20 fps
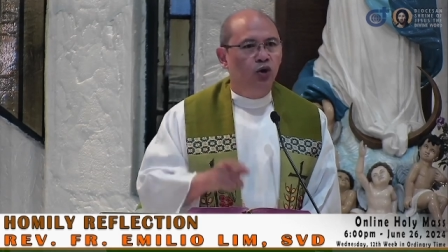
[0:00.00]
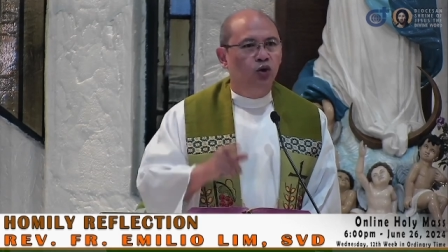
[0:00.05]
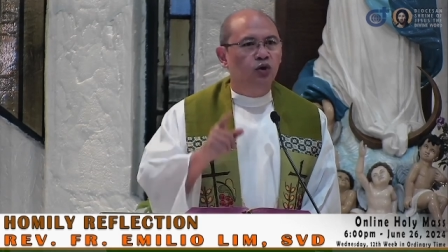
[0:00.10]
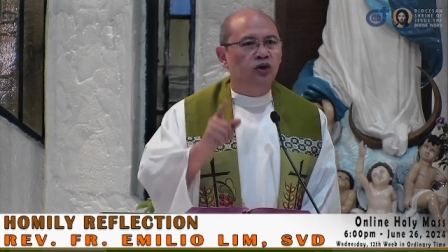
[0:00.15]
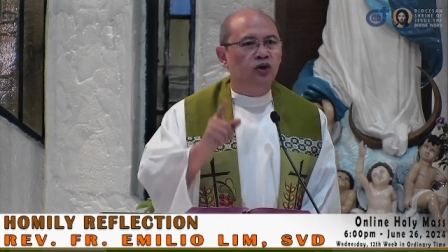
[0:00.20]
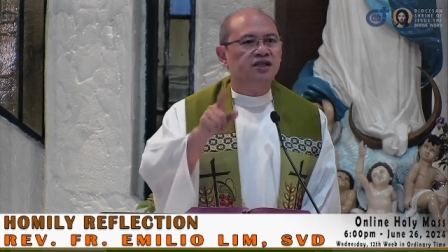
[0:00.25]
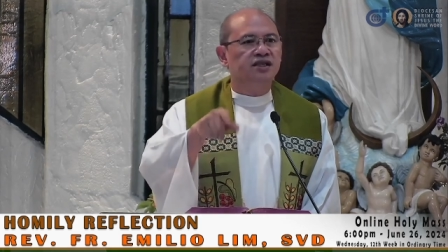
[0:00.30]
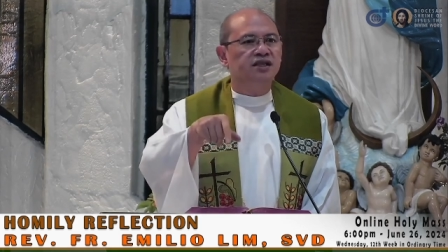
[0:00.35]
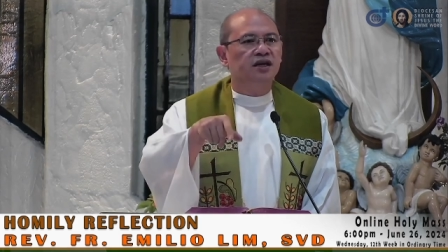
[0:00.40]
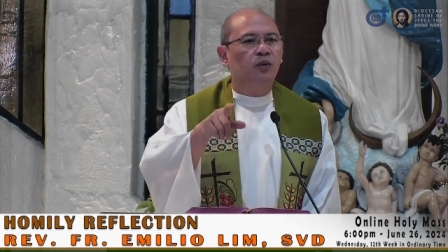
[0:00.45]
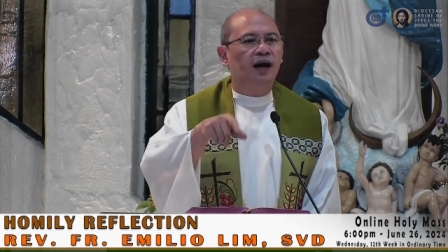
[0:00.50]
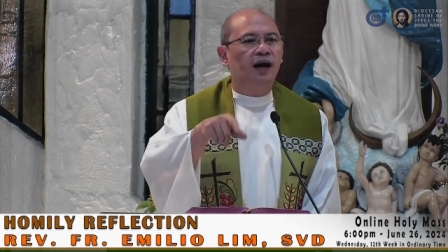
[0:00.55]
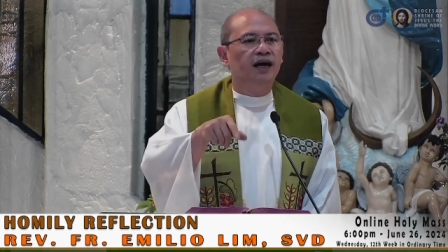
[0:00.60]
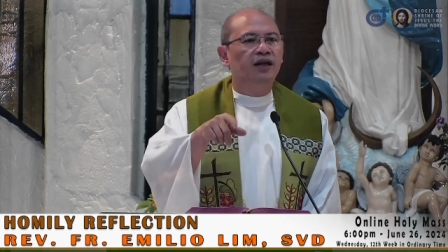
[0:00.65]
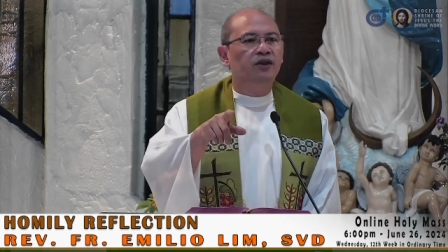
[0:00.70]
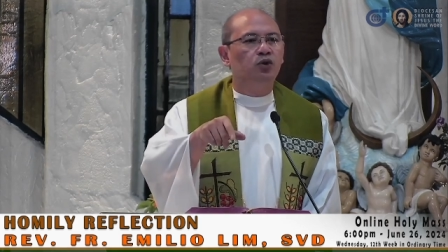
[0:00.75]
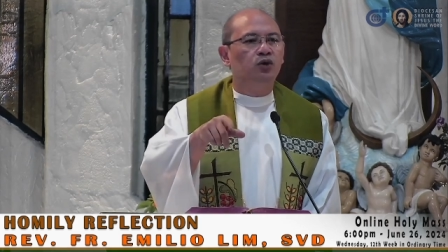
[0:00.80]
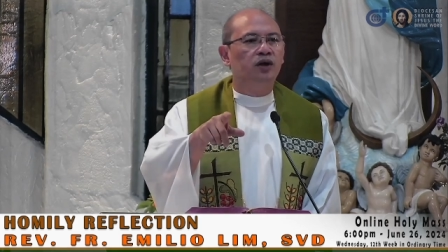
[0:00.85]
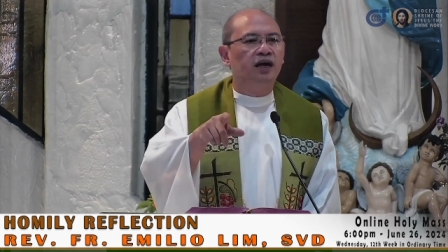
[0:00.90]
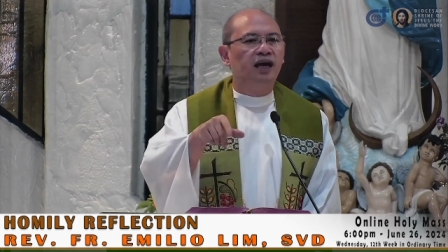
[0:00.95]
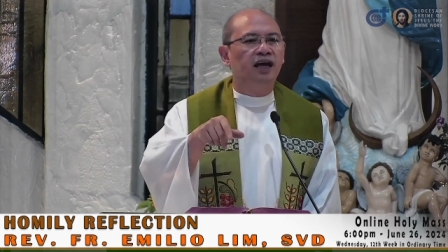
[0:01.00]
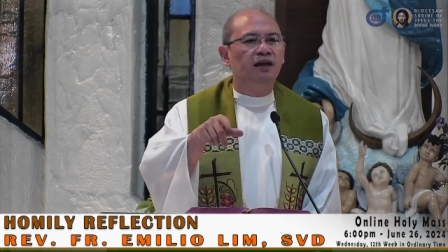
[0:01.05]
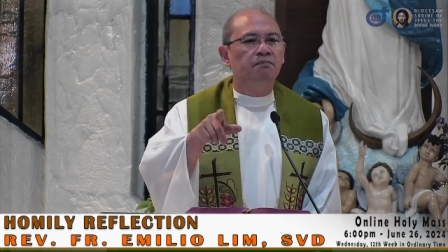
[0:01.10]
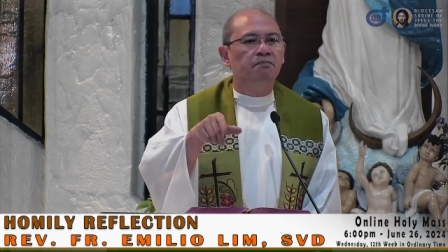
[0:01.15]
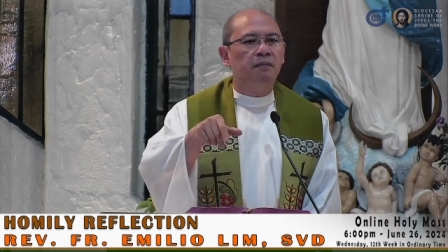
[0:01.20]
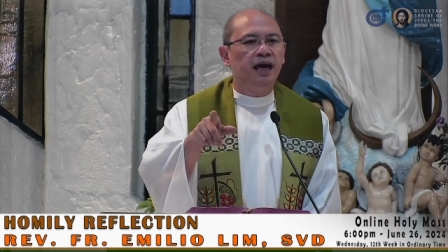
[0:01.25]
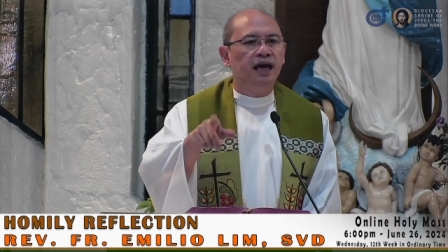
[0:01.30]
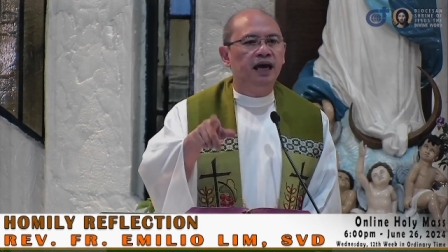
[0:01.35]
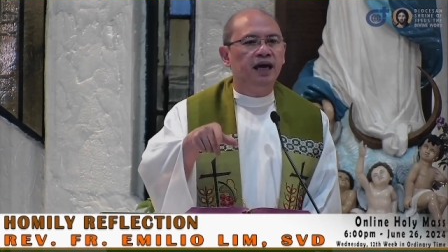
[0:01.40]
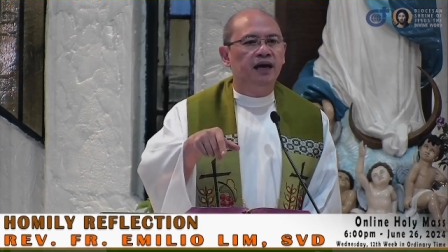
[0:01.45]
Who is the one who
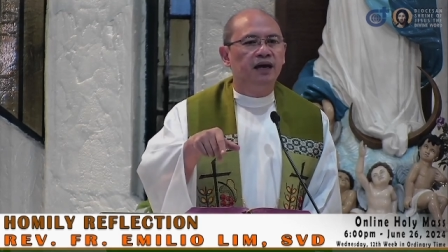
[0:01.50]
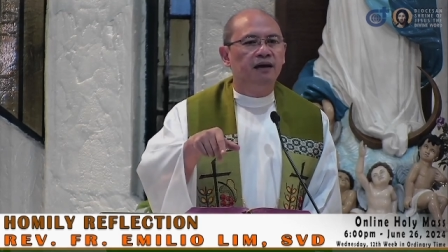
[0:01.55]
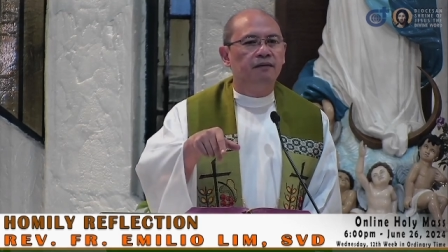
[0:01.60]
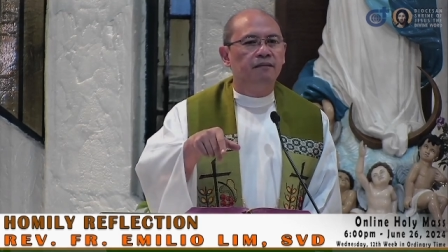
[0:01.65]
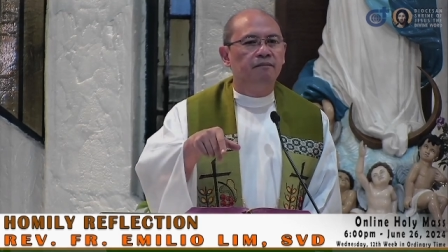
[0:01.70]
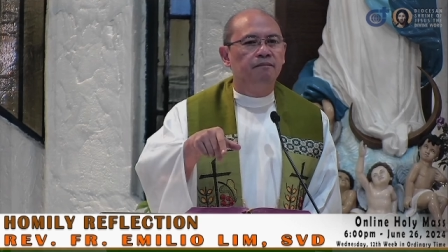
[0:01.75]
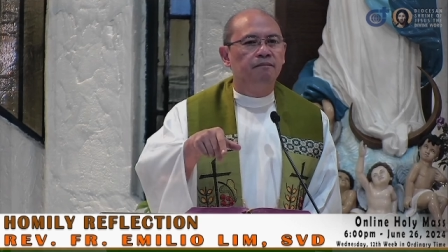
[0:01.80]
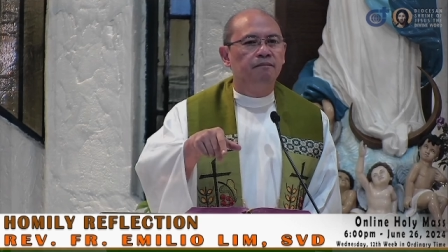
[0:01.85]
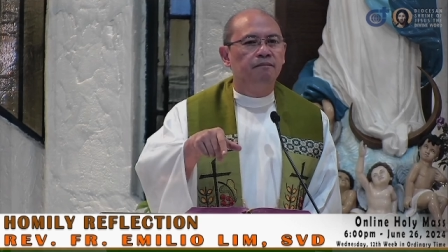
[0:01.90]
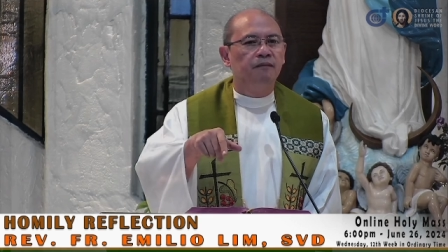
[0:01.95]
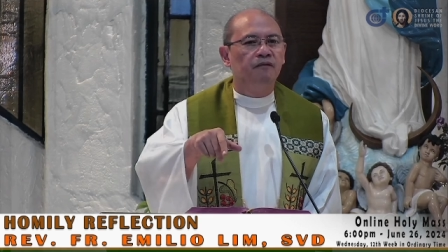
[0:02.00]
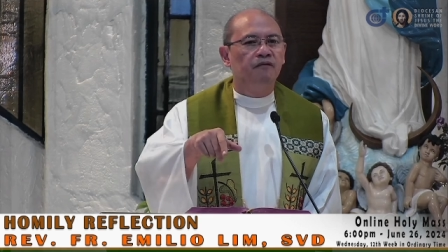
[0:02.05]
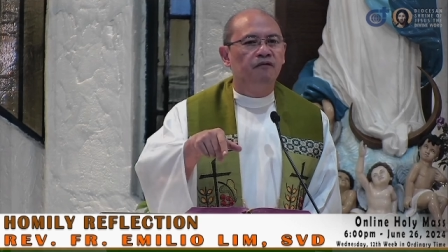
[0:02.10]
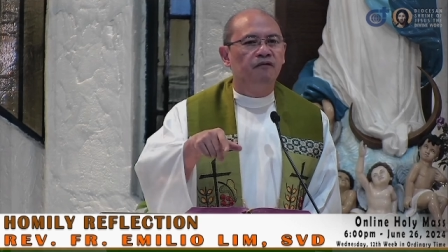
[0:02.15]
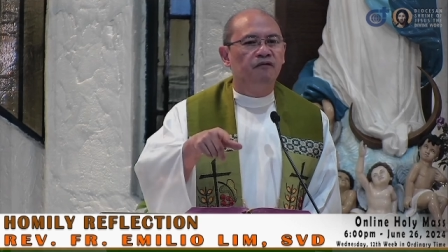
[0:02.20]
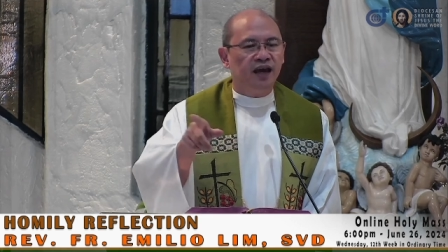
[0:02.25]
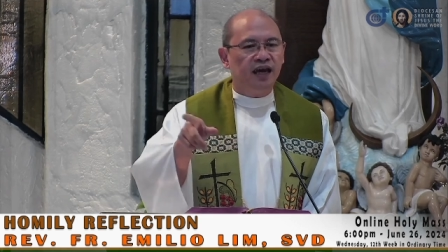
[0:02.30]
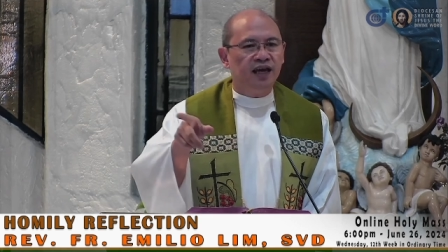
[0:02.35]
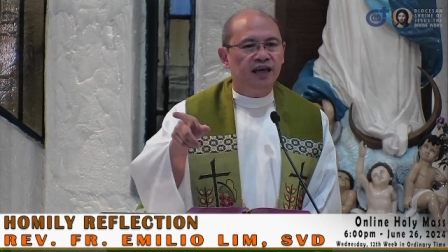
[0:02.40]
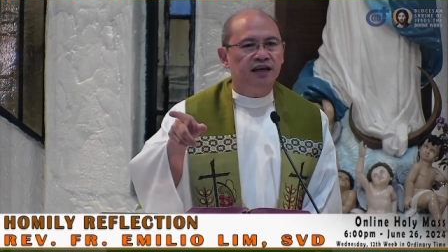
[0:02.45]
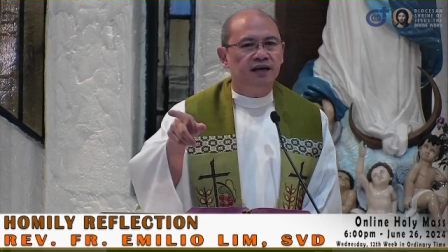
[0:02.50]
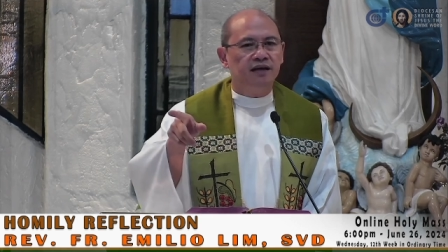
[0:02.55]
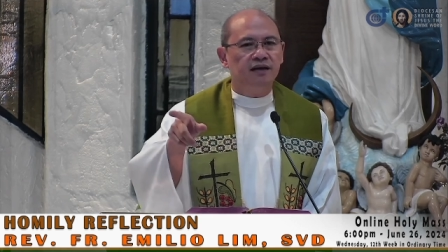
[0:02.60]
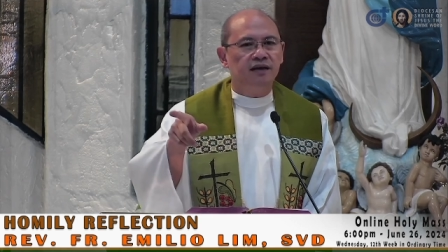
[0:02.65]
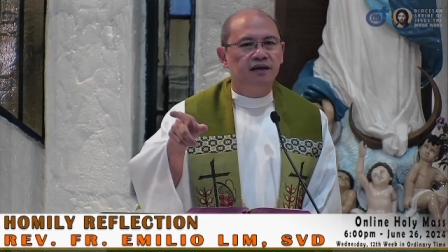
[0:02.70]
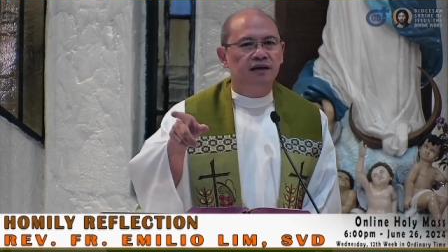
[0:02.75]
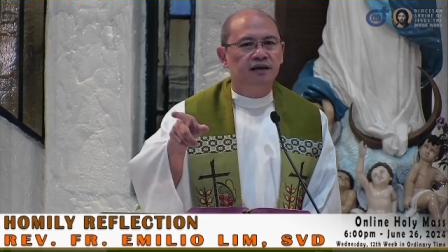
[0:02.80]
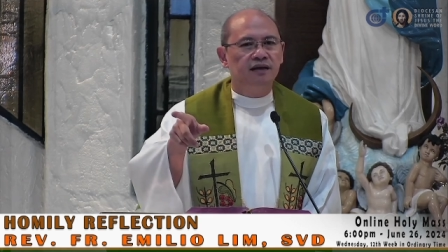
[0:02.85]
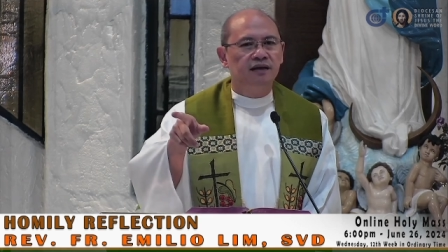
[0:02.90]
can make fake?